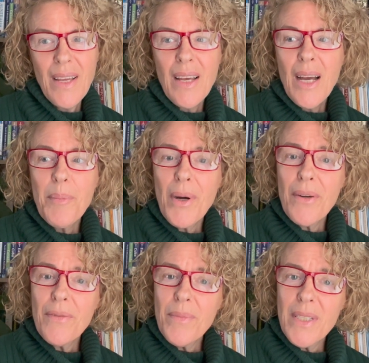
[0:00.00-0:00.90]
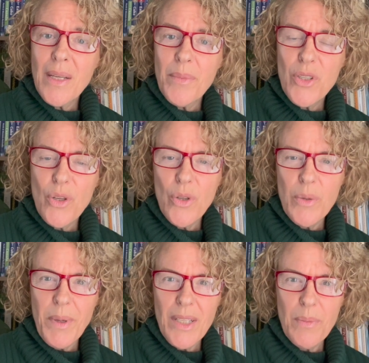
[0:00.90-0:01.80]
Apart from the damage caused
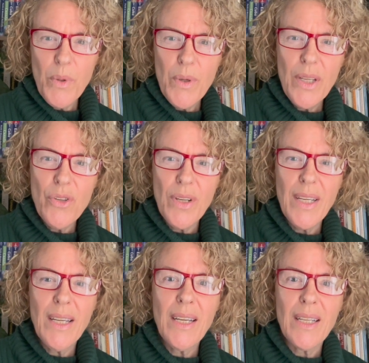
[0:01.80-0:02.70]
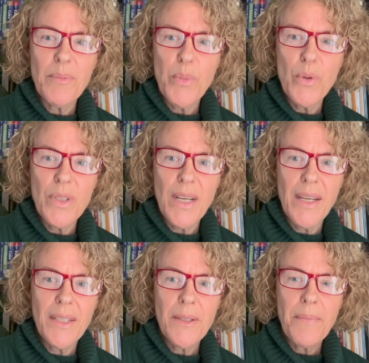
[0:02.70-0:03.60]
by smoking, drinking, and poor
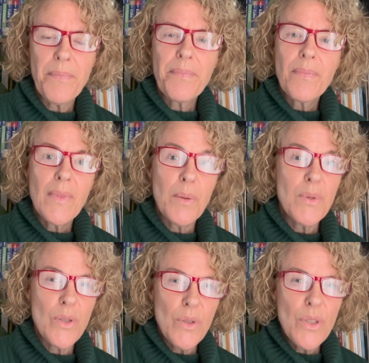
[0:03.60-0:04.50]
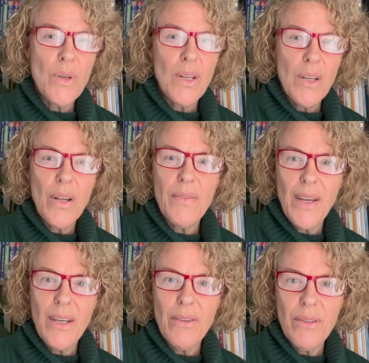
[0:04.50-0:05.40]
diet, there was also a lot of
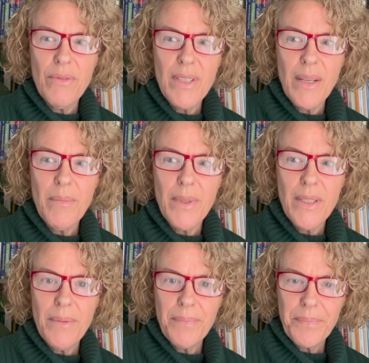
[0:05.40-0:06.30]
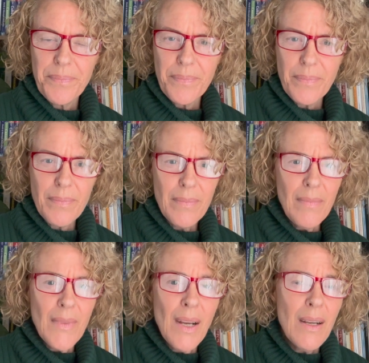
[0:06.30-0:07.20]
anger and resentment.
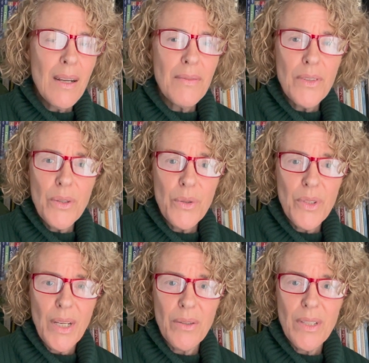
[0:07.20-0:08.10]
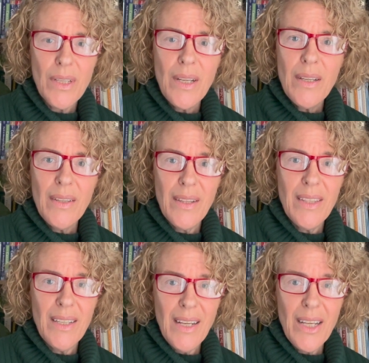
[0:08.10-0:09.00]
I have no doubt that
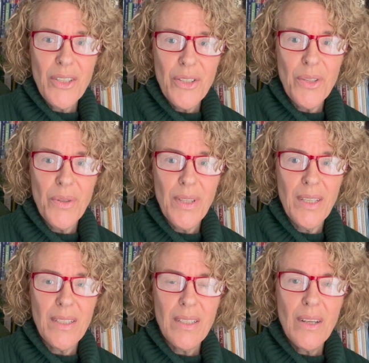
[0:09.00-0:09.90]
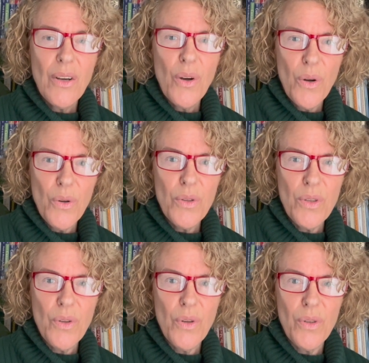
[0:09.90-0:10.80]
the latter two things also
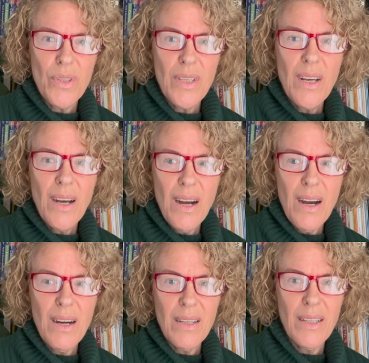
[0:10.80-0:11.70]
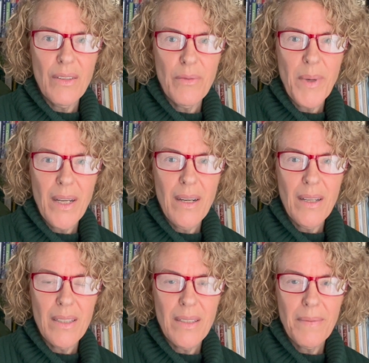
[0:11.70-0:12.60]
caused a hardening of my heart.